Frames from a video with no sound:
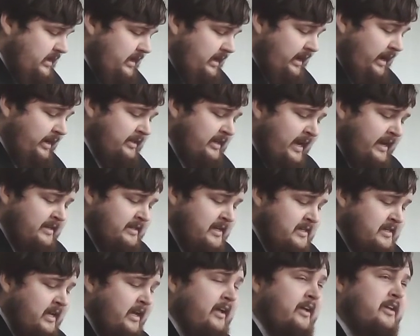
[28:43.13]
I'd like to
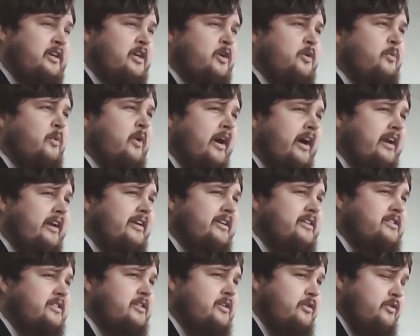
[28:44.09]
tell you what
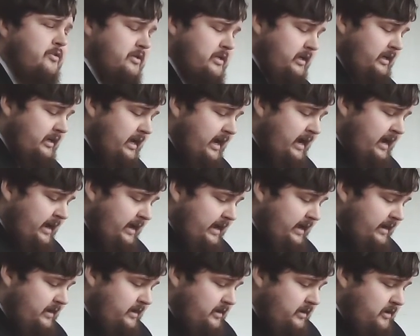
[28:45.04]
is due to
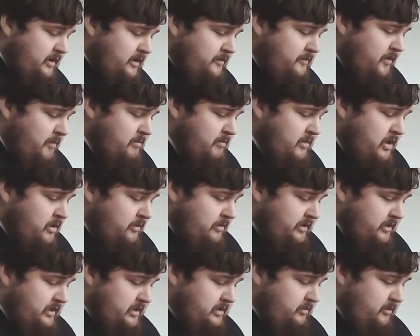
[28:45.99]
God from you
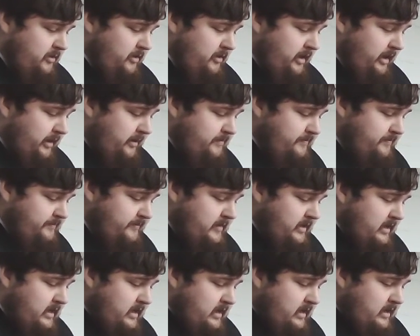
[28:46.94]
this morning.
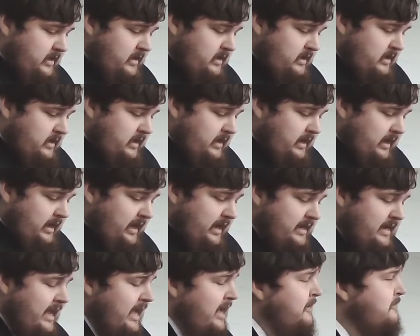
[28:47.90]

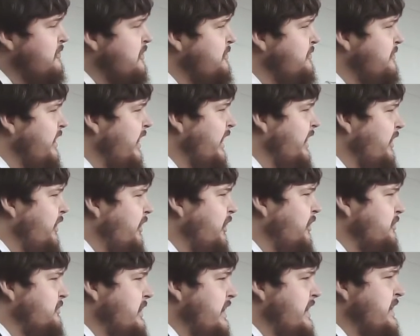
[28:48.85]
And have you not
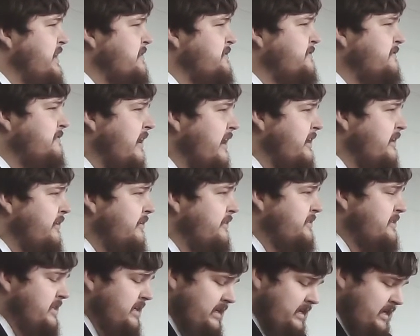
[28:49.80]
already
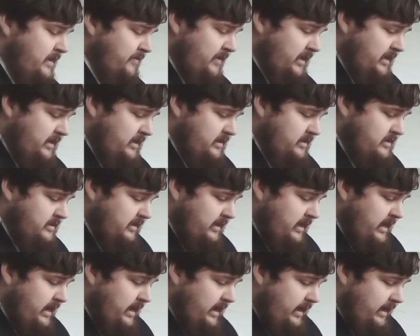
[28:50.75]
failed to give it to
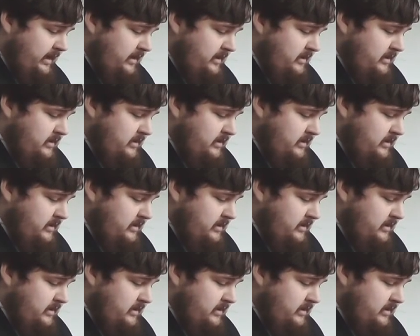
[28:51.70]
God?